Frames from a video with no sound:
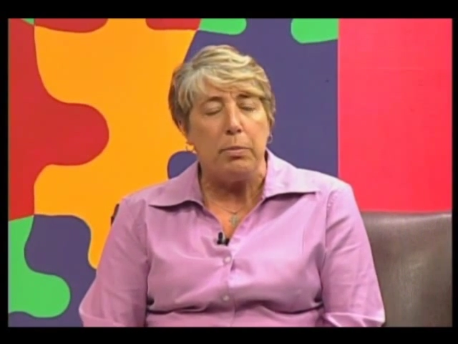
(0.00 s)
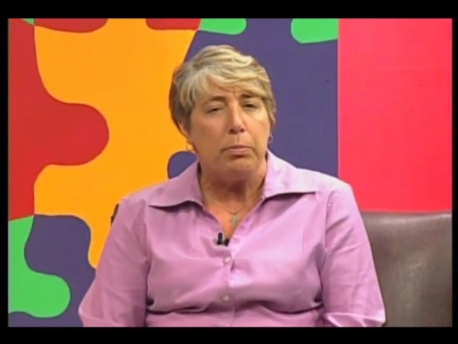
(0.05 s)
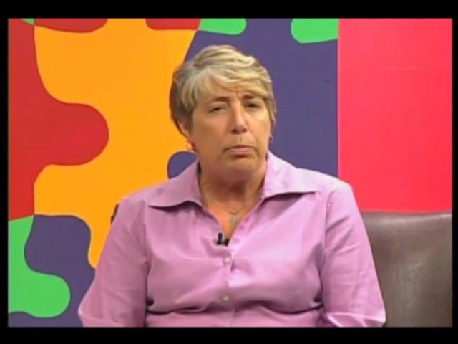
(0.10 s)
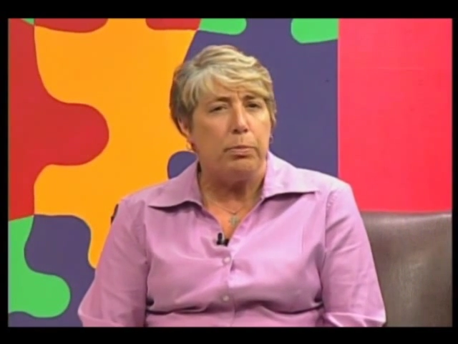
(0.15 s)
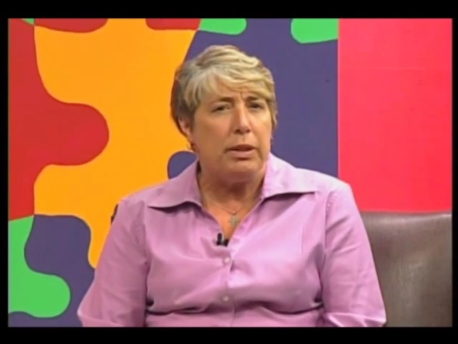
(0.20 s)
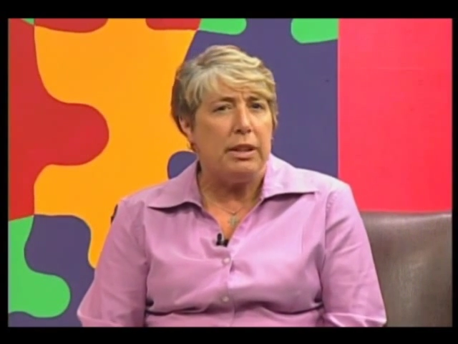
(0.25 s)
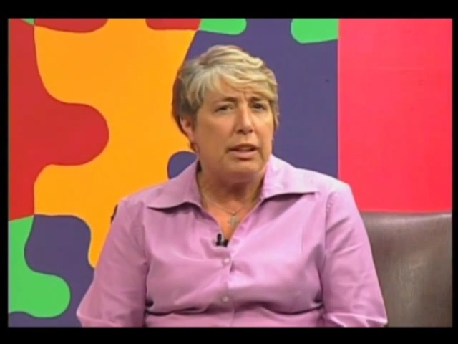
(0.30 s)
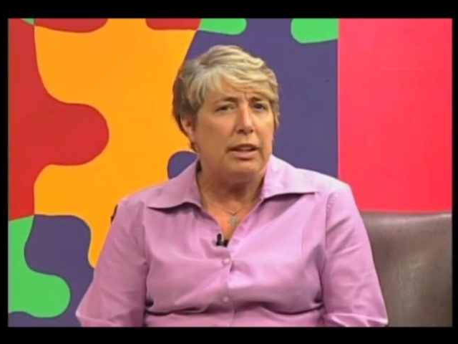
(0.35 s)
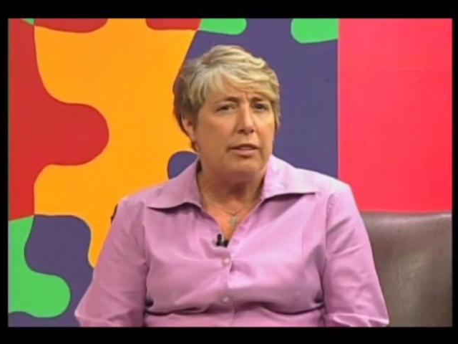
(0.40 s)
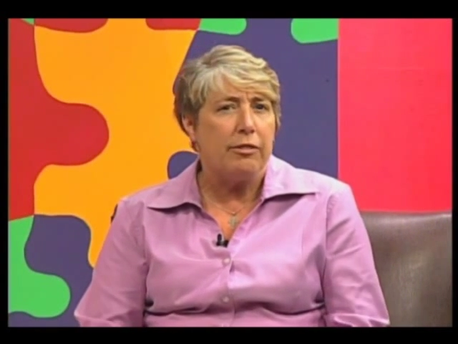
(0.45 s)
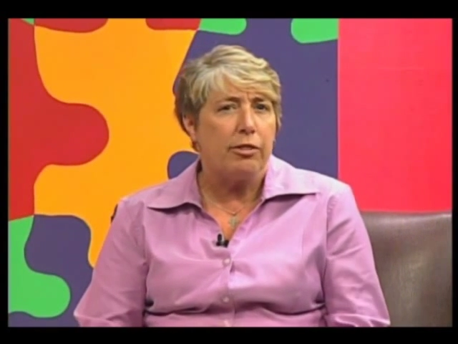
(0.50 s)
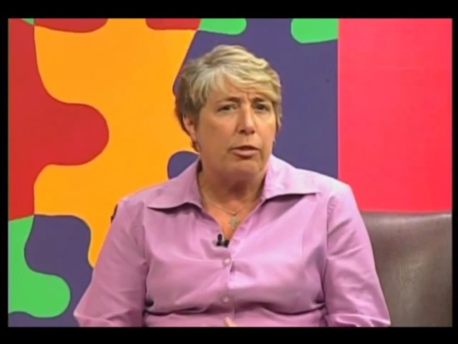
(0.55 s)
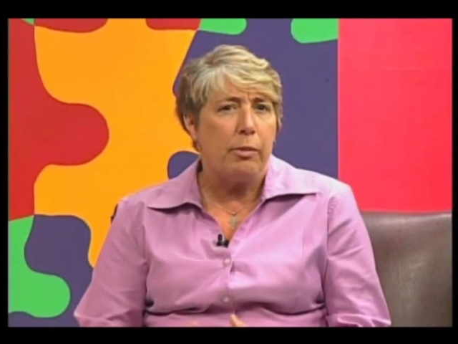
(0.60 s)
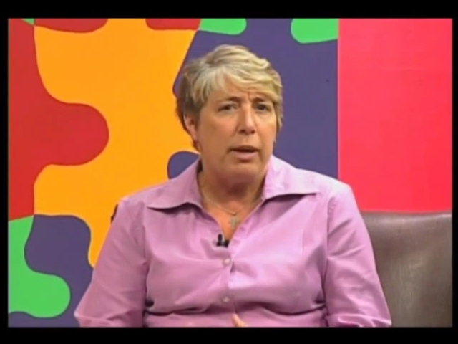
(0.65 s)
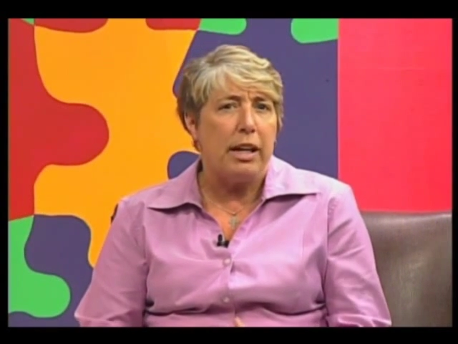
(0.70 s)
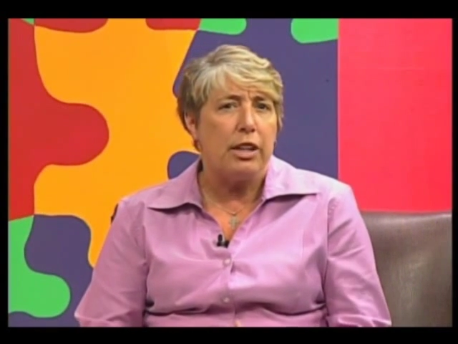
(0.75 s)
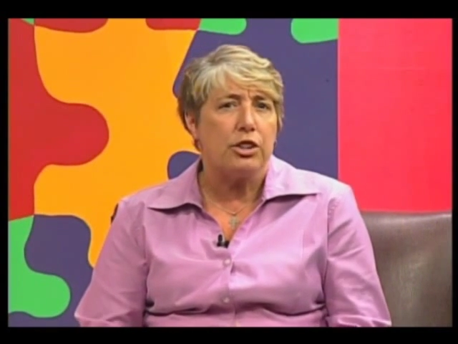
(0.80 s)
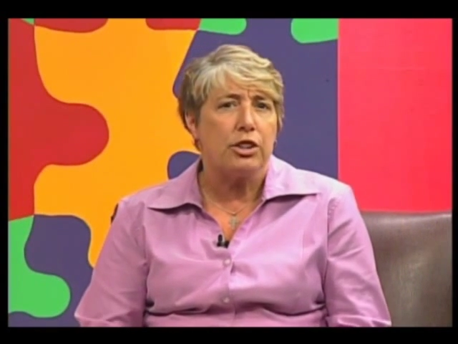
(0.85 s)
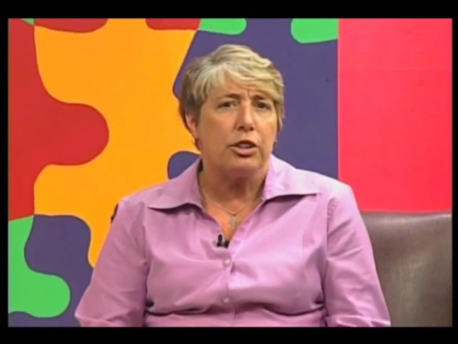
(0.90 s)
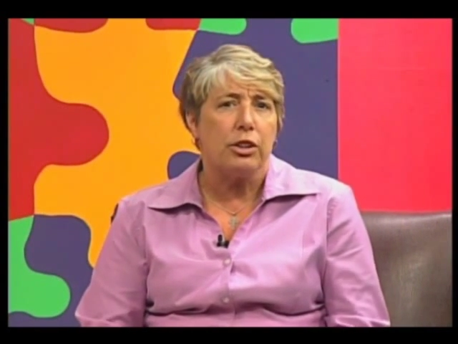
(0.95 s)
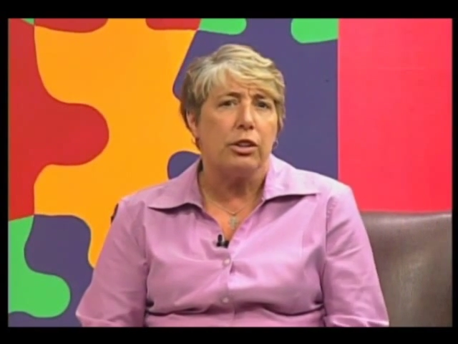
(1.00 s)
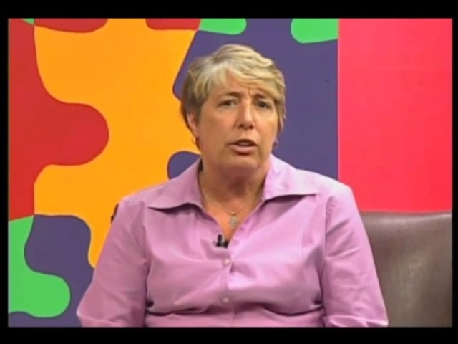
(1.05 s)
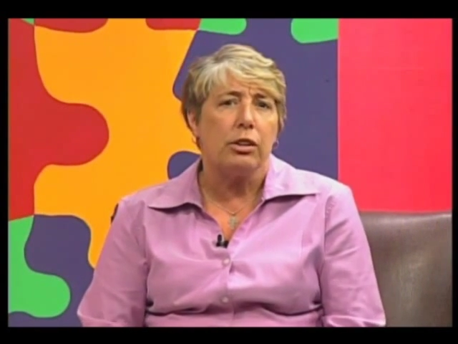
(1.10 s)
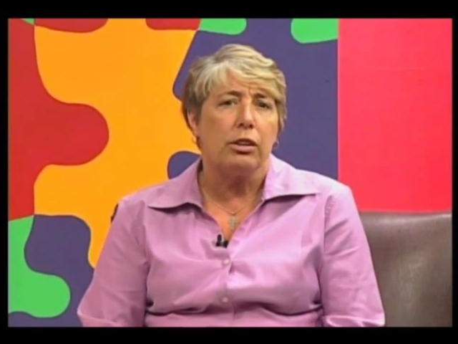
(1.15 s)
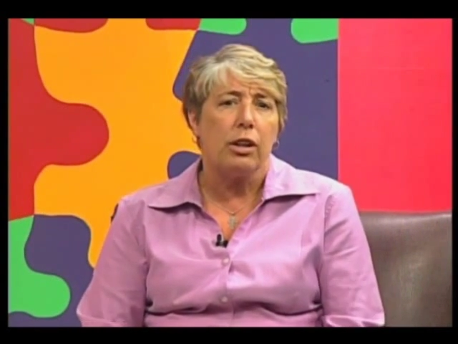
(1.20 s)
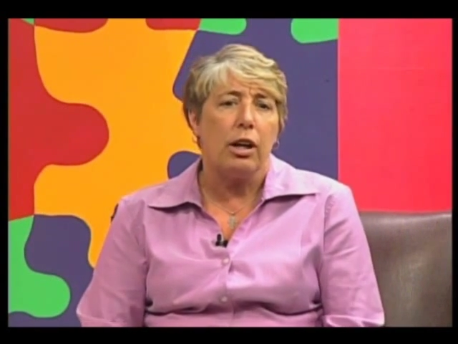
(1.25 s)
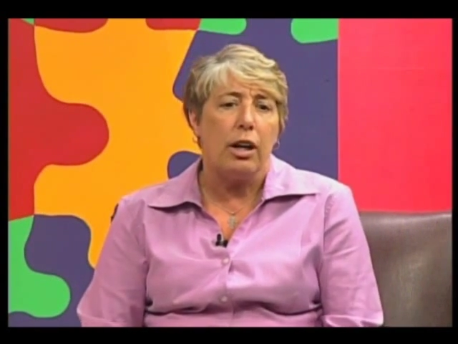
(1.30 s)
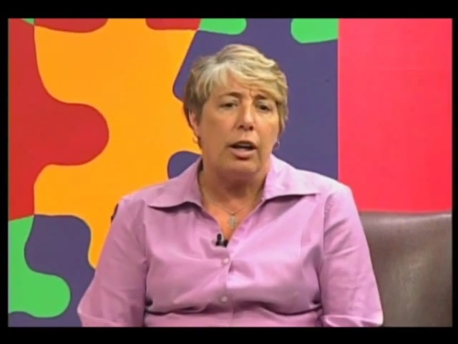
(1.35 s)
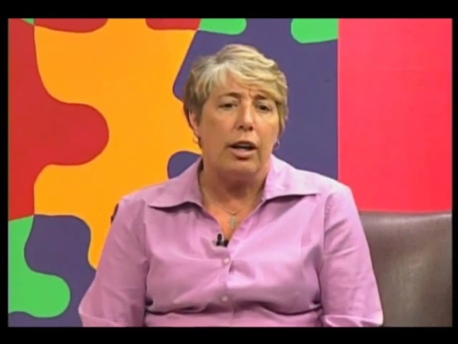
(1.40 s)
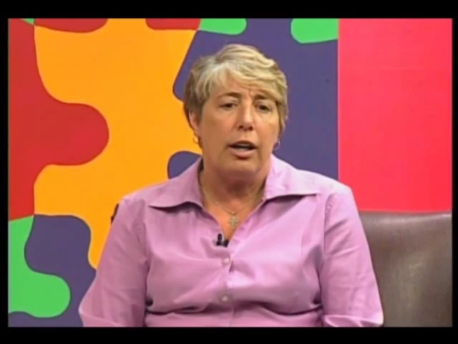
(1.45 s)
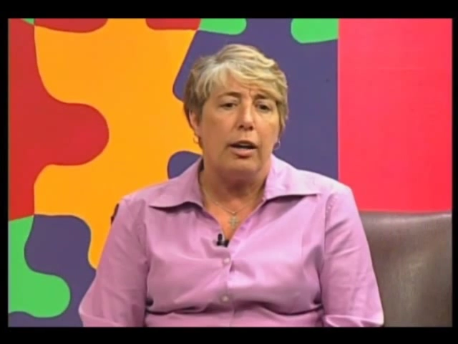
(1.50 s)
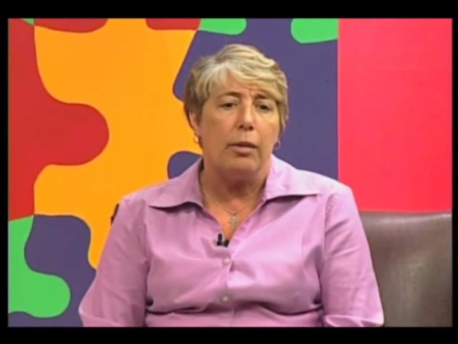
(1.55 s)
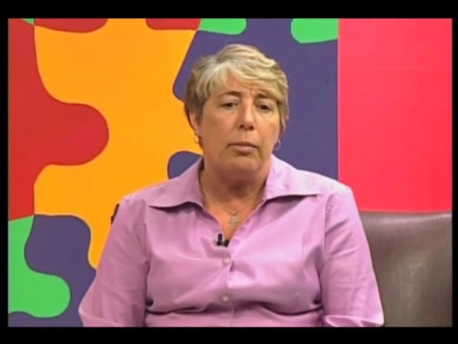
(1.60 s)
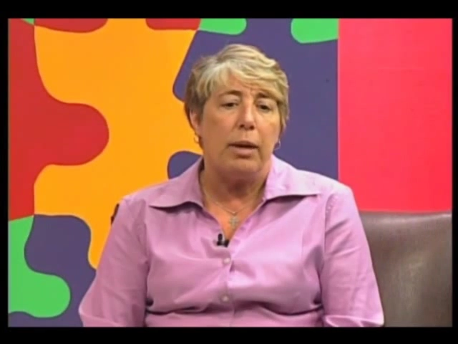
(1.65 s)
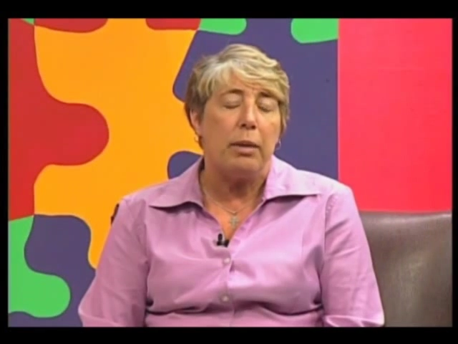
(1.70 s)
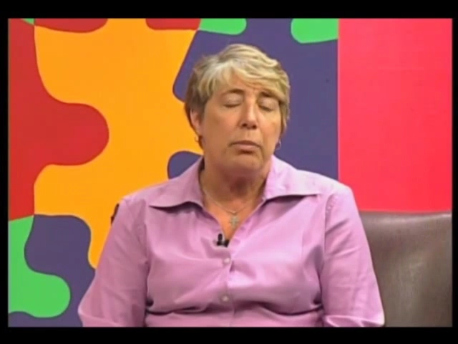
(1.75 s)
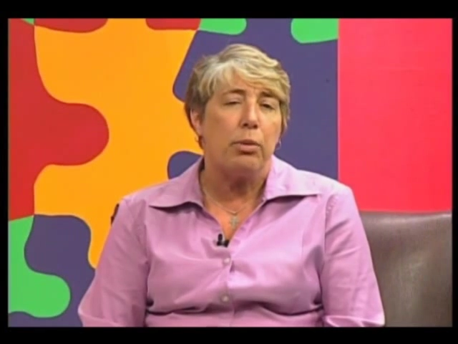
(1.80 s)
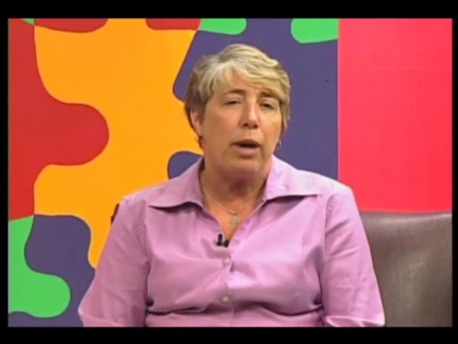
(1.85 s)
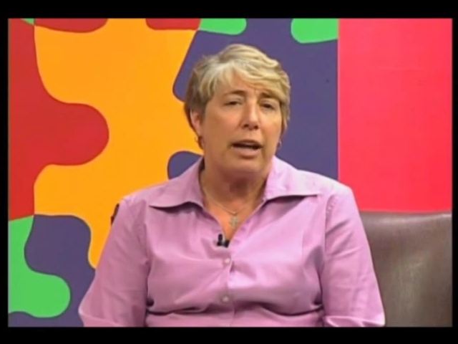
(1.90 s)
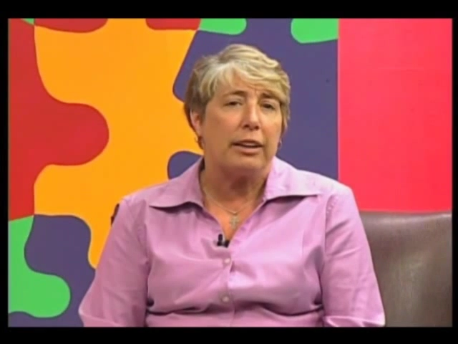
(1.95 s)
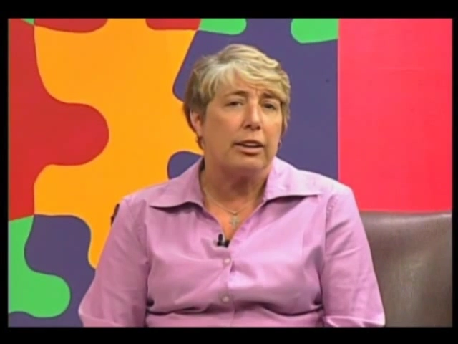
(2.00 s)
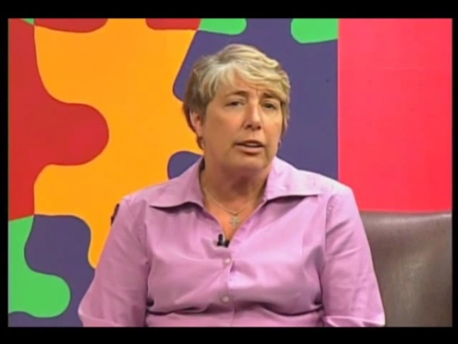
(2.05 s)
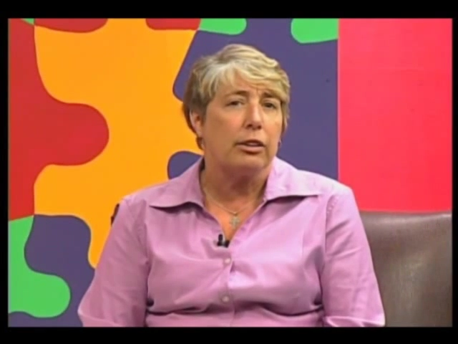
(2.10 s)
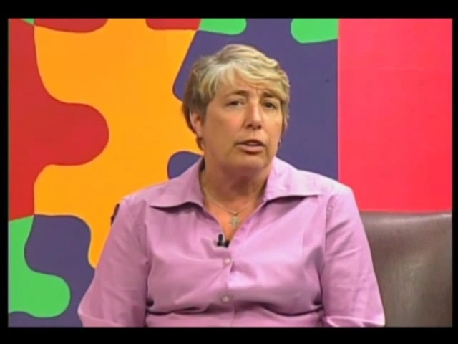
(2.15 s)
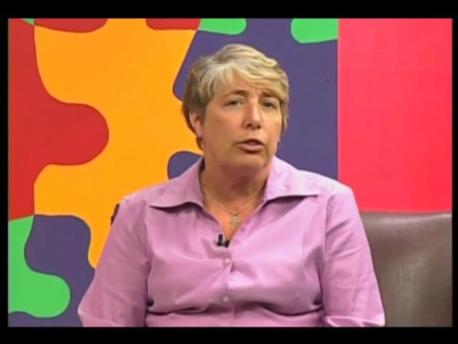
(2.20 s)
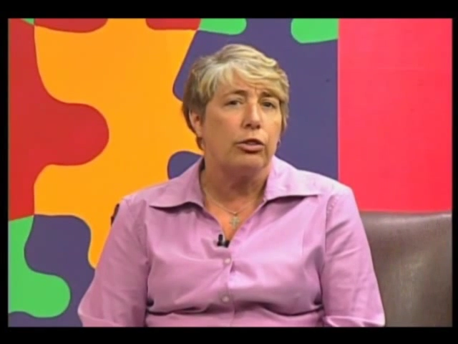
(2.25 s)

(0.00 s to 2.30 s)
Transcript: be informational and practical